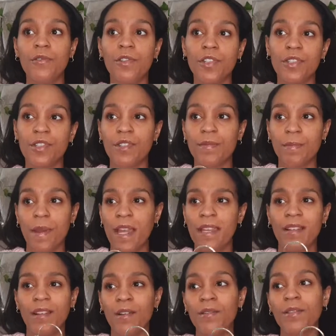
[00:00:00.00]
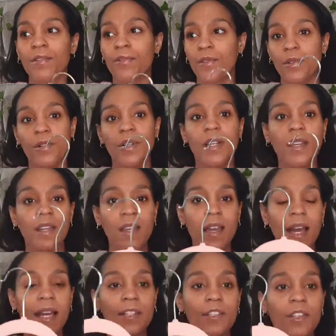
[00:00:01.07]
just pay loads for
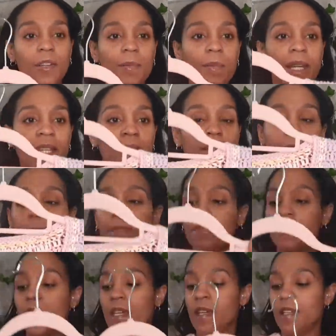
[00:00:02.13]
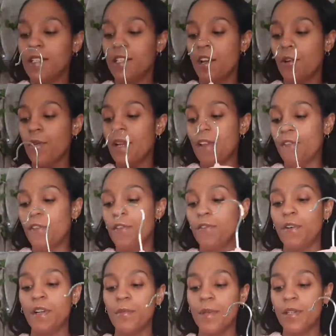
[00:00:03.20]
and you can make them. So if you
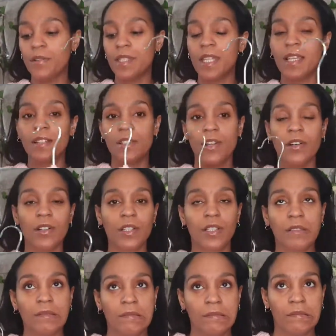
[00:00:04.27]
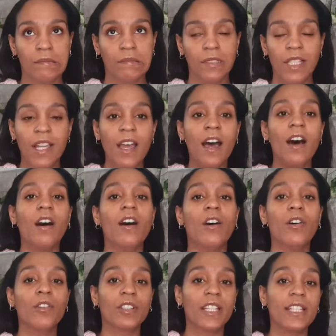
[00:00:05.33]
follow me on TikTok,
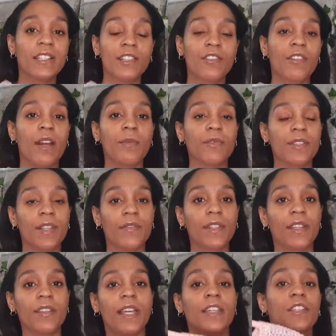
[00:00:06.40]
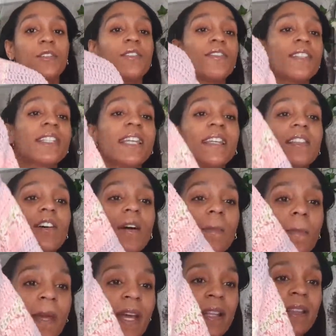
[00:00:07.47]
on Instagram or something like that, you'll have seen that I
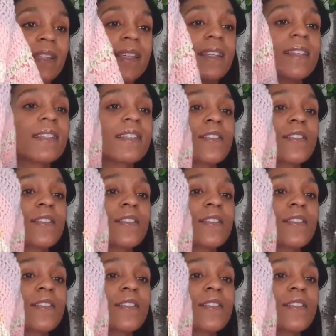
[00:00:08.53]
paired this